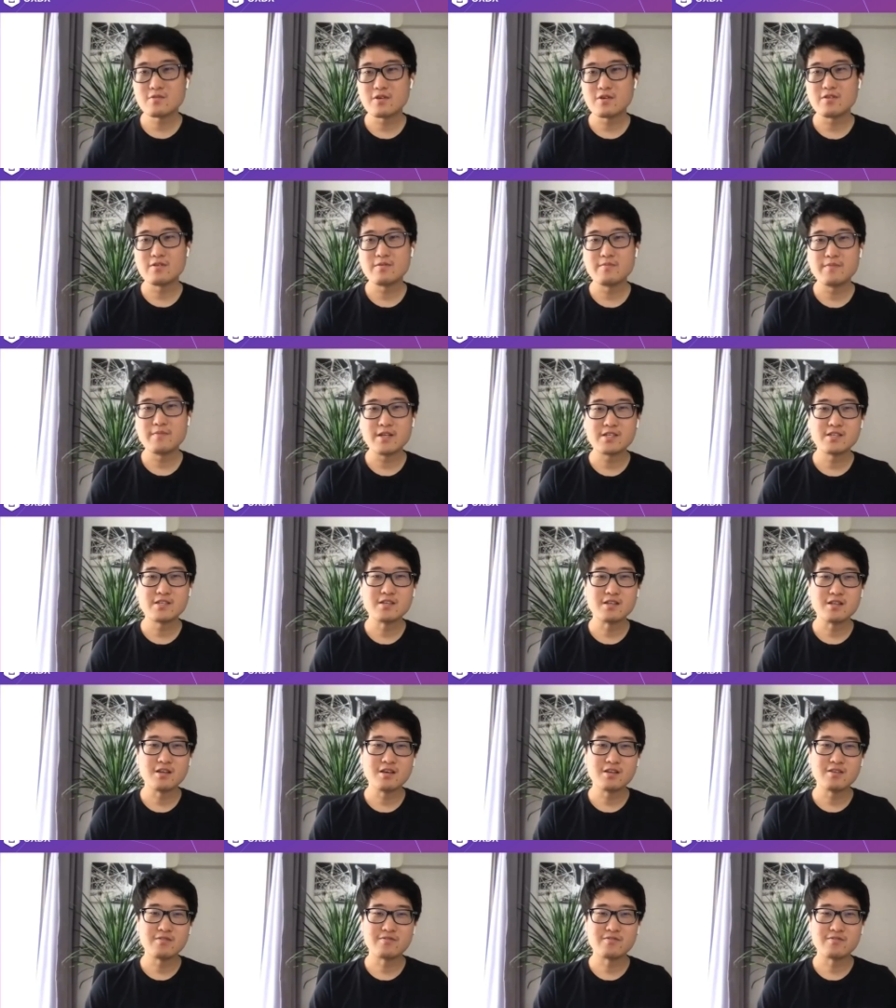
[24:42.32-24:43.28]
think Swara
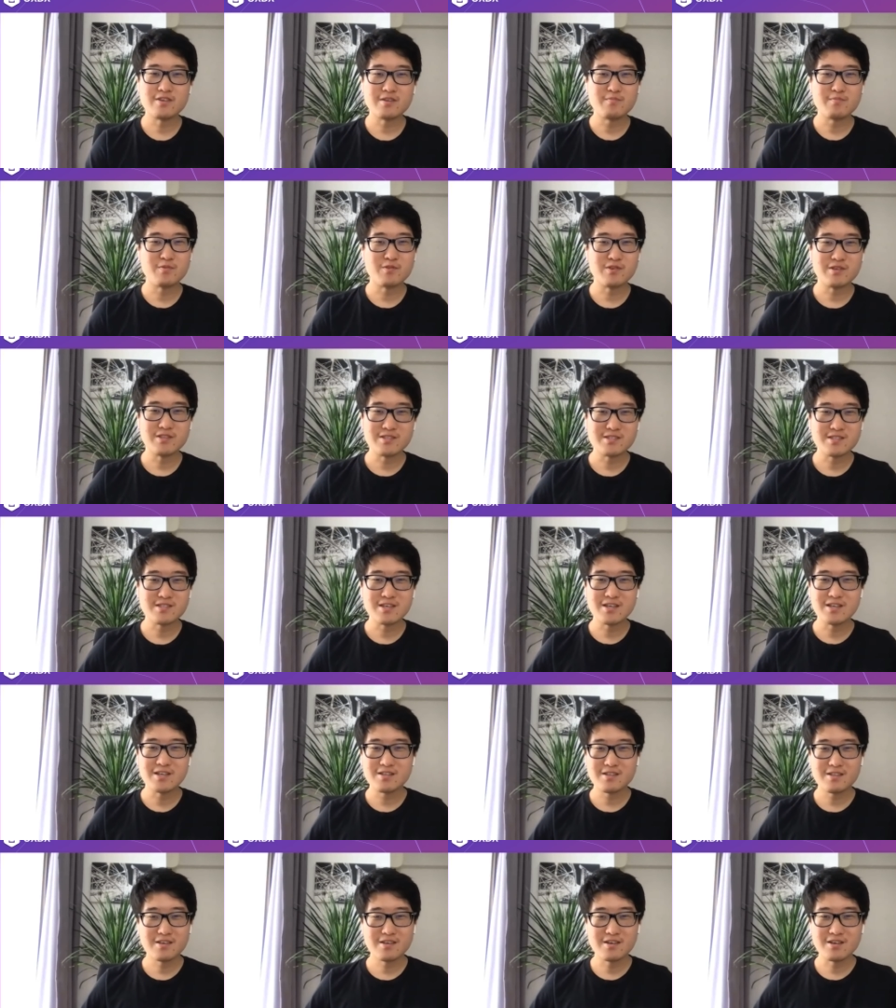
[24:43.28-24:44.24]
mentioned a lot of great points
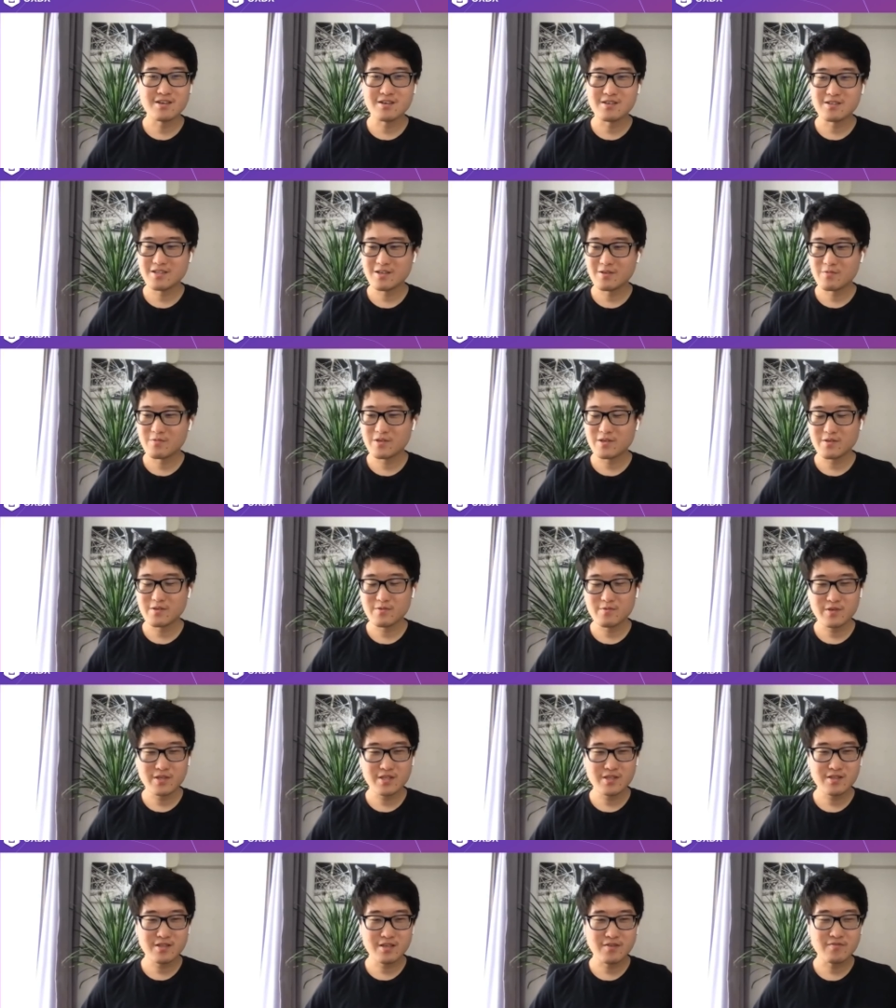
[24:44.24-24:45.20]
that that
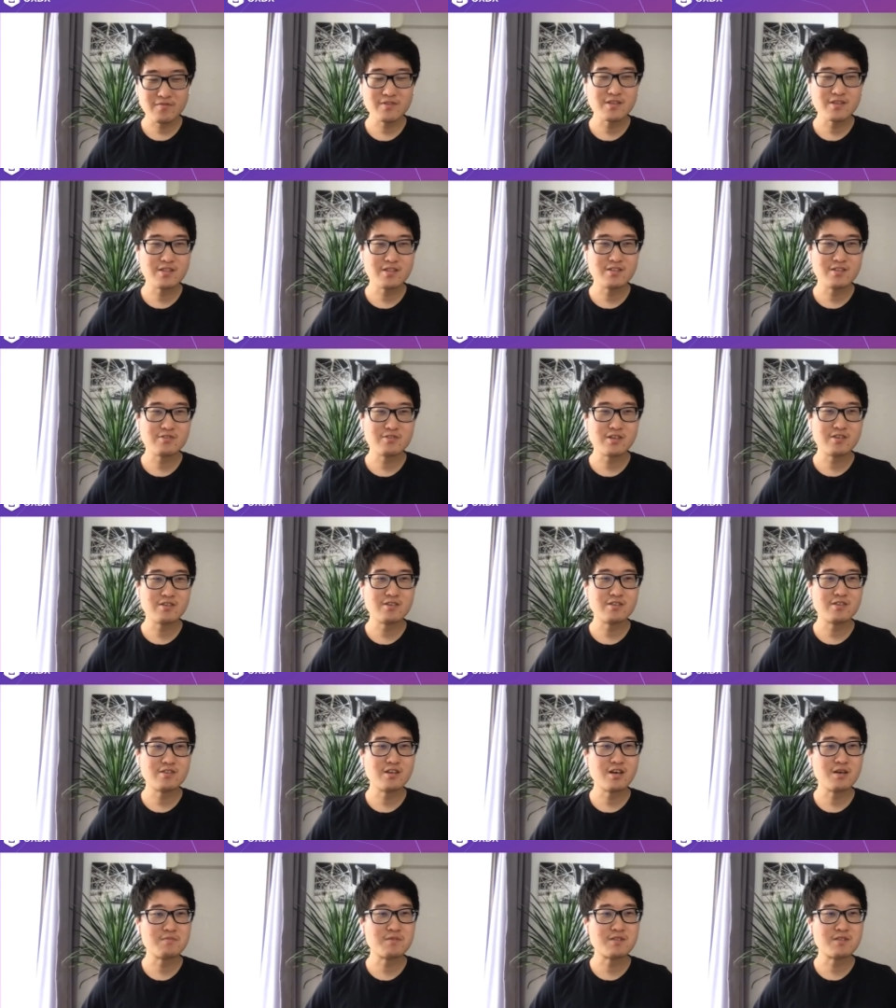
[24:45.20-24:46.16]
we definitely try
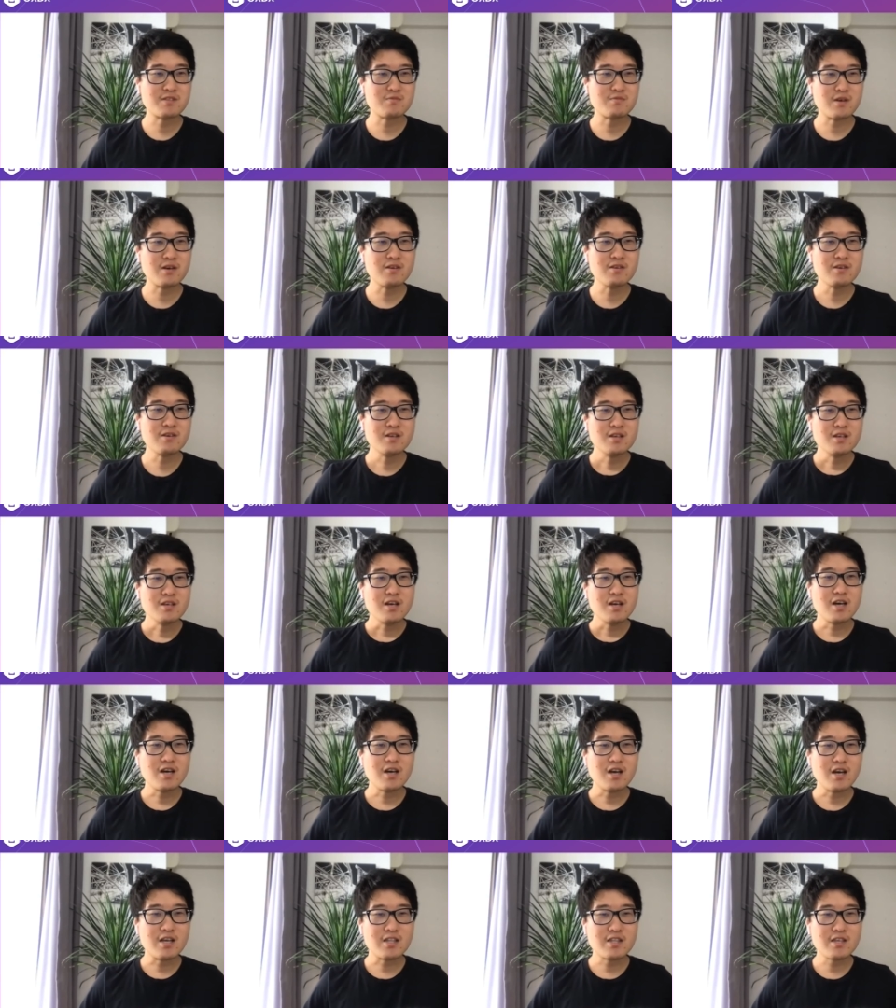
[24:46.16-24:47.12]
to adopt as well.
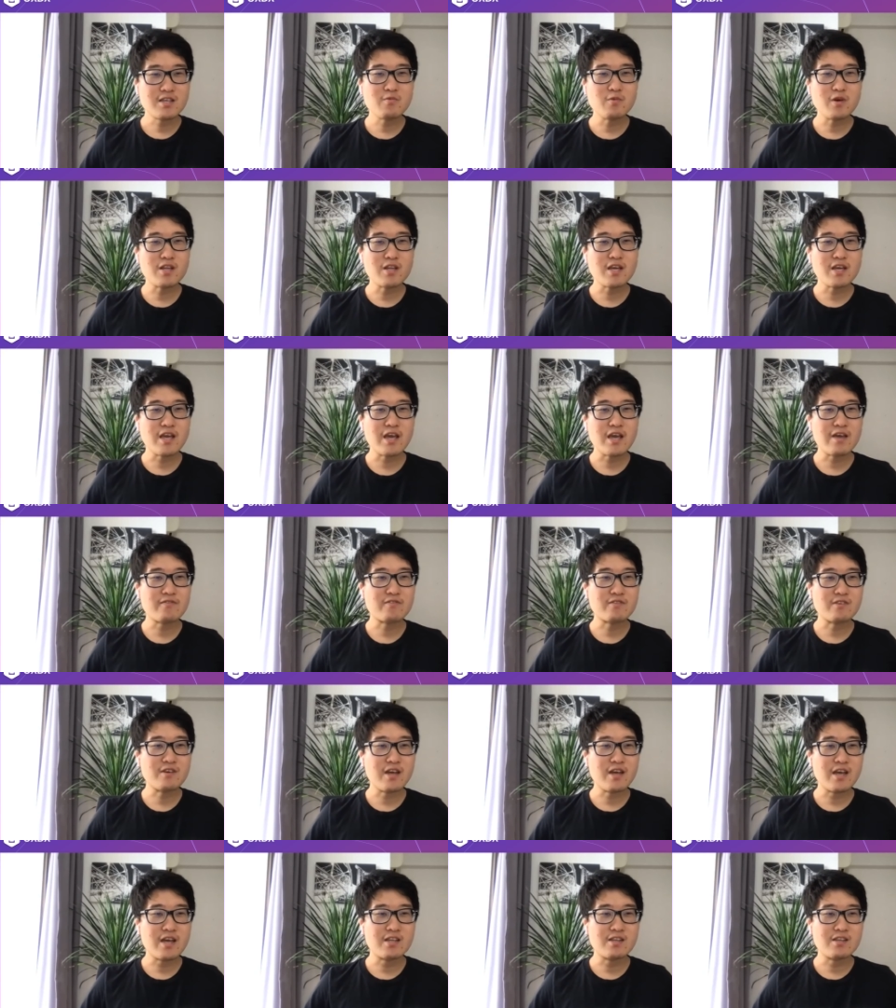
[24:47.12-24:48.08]
I think what I have
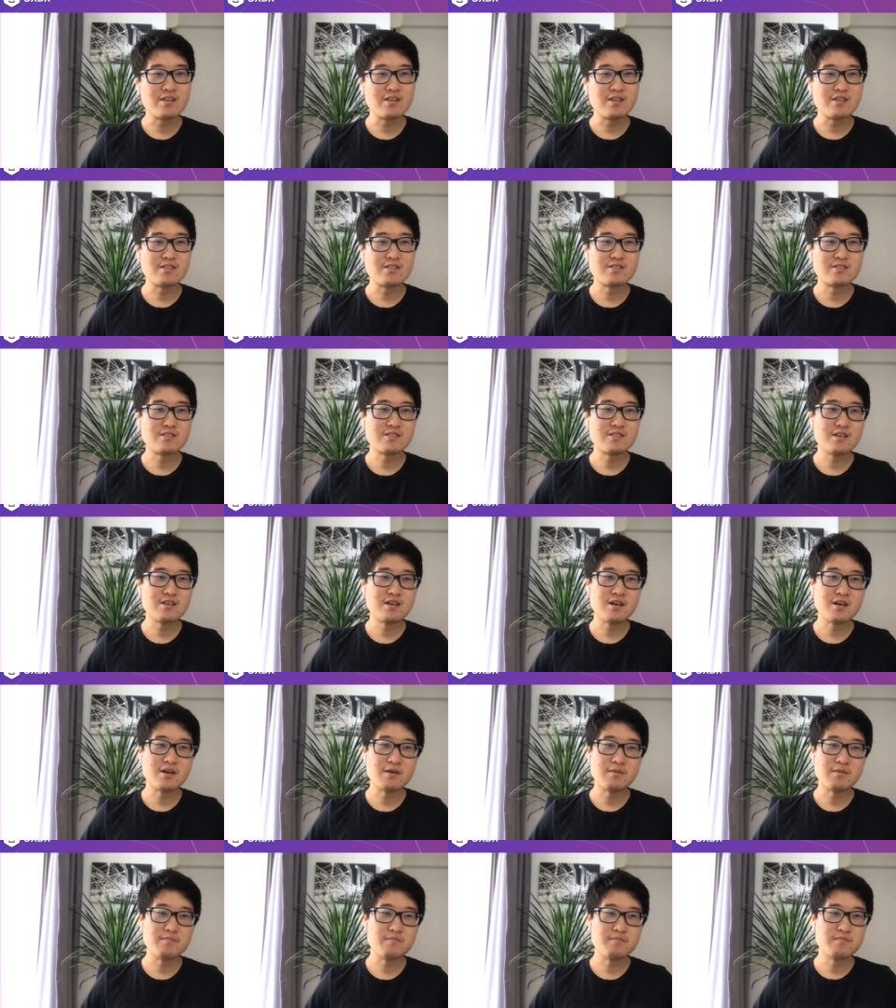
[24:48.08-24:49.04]
to add is,
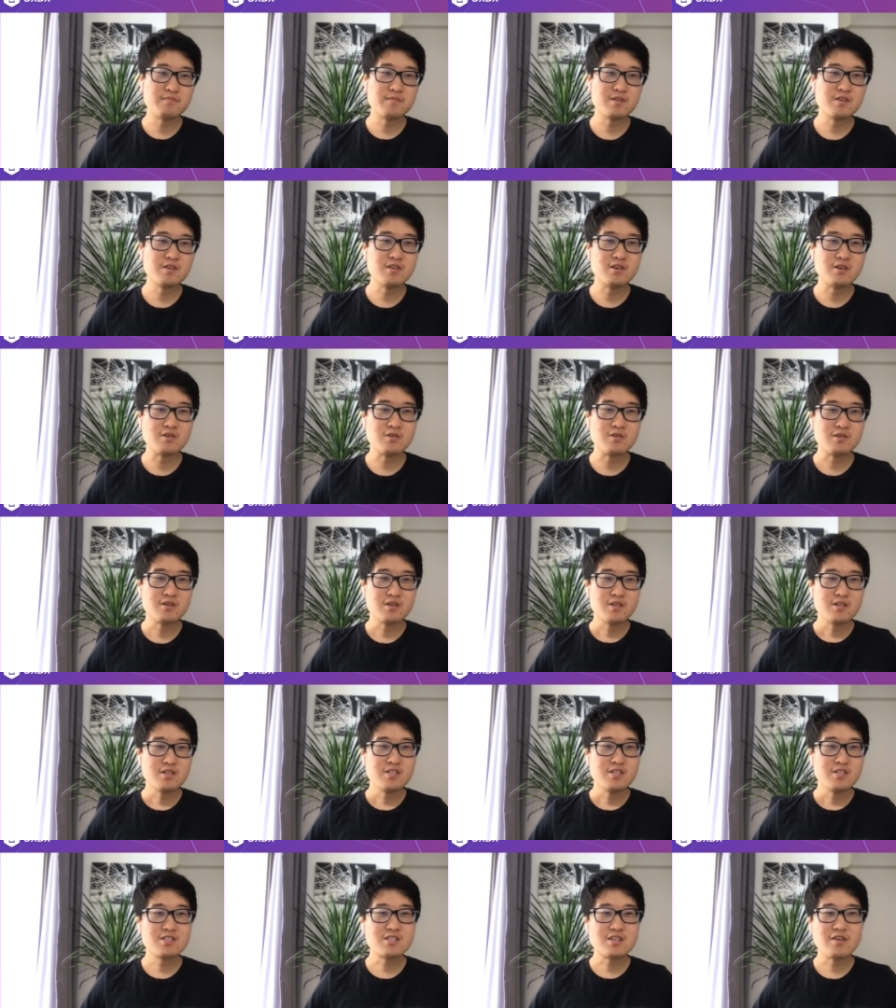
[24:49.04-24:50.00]

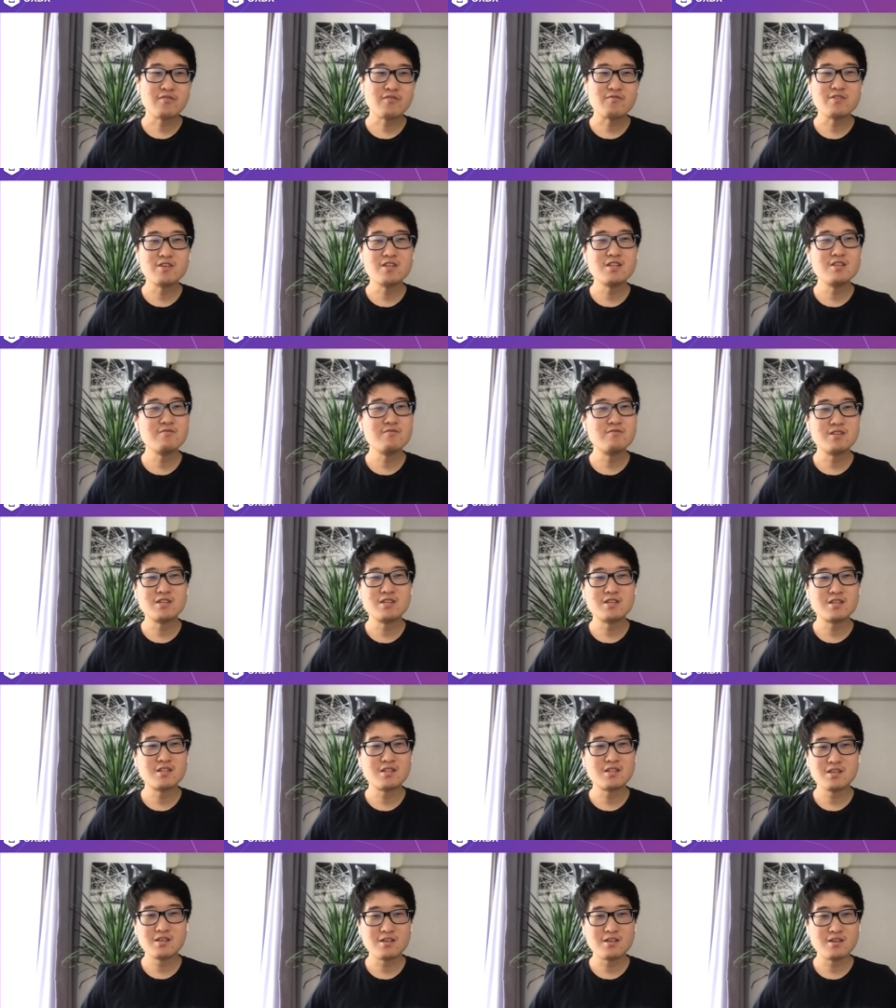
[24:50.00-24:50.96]
just have
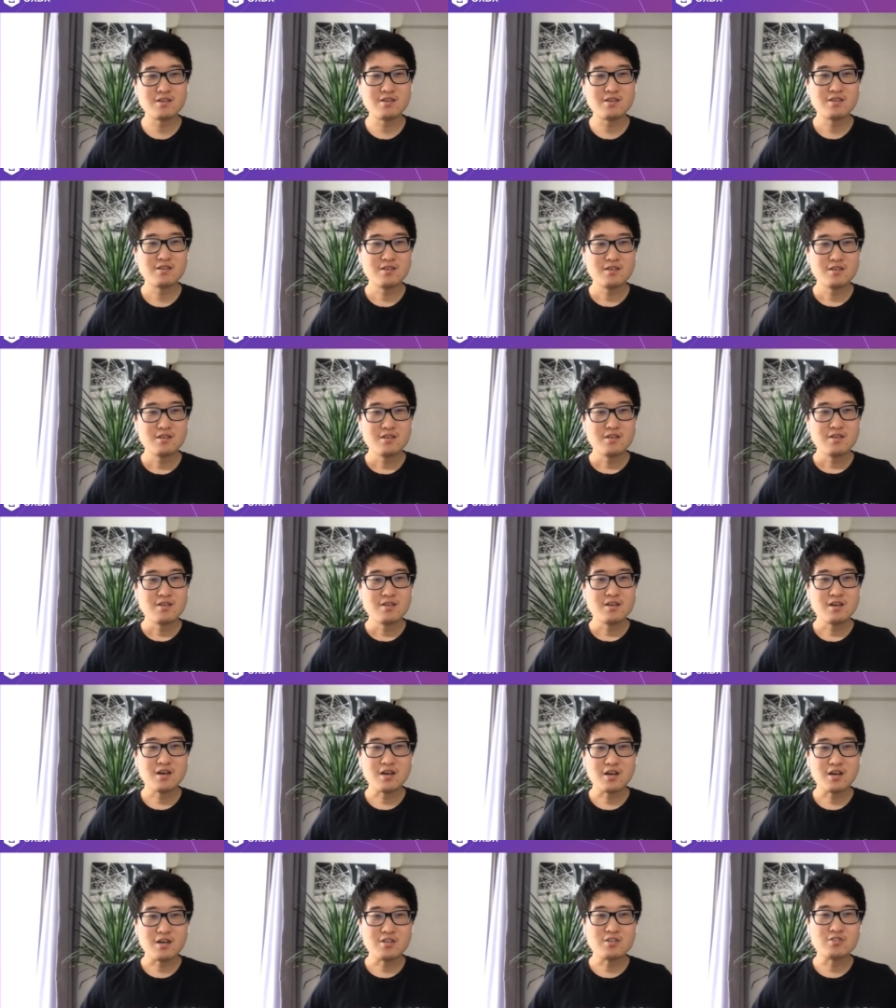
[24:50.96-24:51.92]
really clear
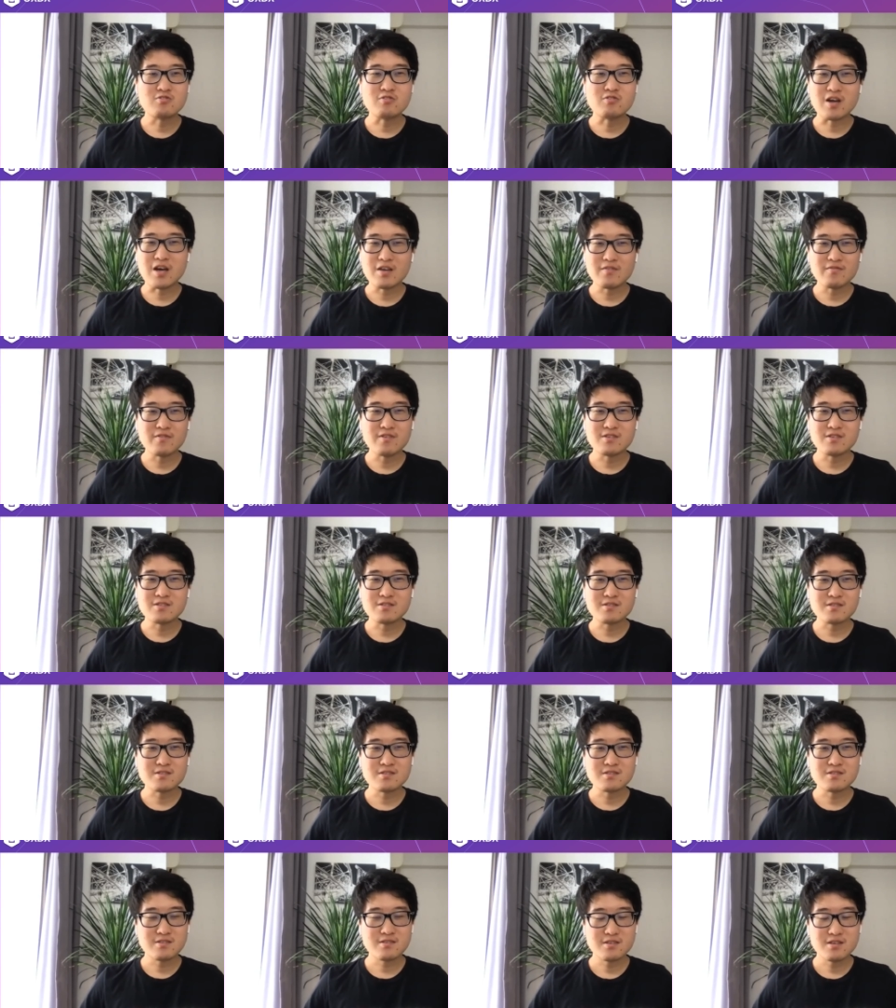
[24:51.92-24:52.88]

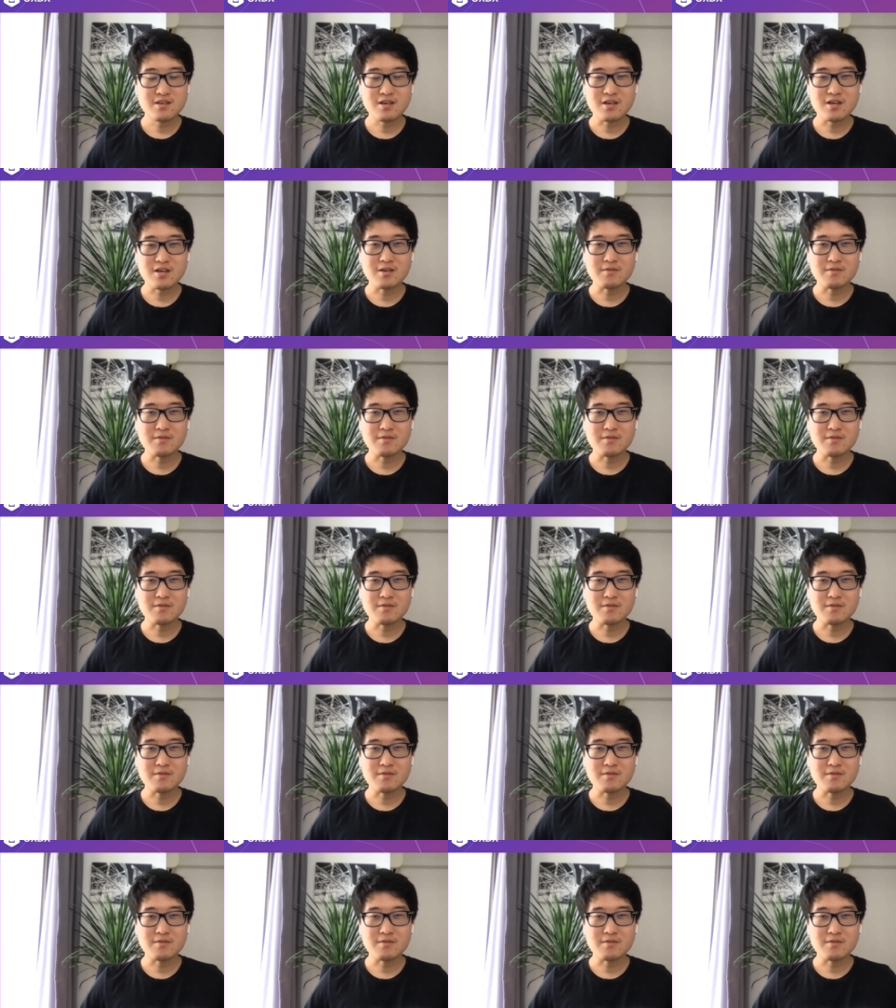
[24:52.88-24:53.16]
drivers